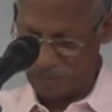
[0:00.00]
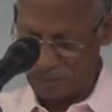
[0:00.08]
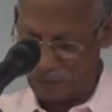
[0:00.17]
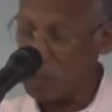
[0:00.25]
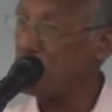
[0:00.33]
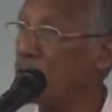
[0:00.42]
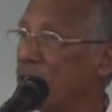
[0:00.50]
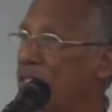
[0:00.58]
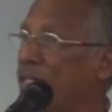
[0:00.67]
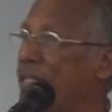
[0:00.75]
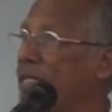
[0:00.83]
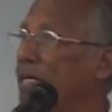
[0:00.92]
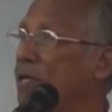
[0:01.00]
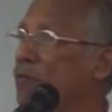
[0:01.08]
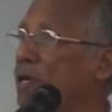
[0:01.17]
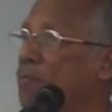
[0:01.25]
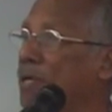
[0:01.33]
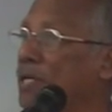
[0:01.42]
he was not sitting in
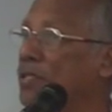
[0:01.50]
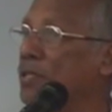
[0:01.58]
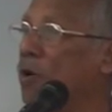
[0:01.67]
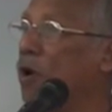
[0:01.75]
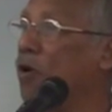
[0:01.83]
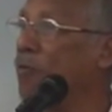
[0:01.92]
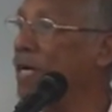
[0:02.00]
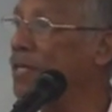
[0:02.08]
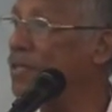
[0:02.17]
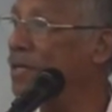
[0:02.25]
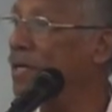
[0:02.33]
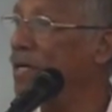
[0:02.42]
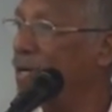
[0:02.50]
one place, always